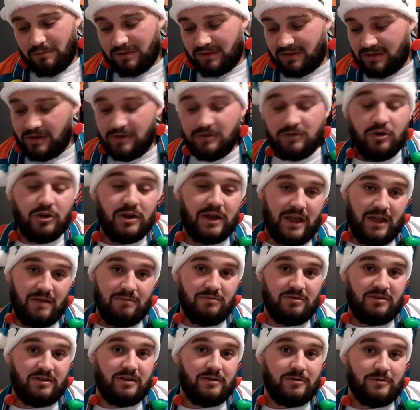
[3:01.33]
But these are
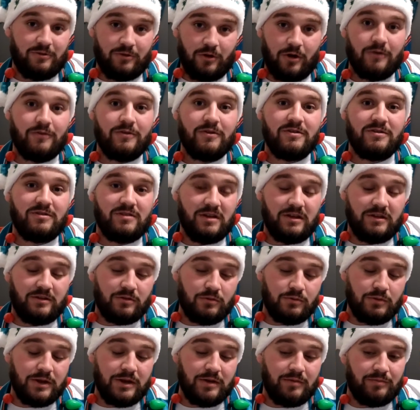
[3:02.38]
games that the Dolphins need
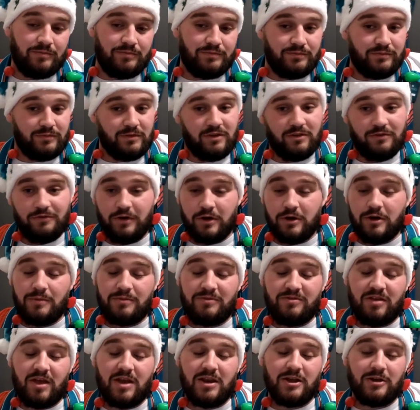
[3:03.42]
to win. It's very
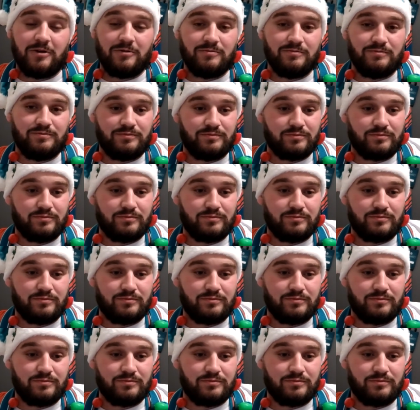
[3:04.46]
upsetting.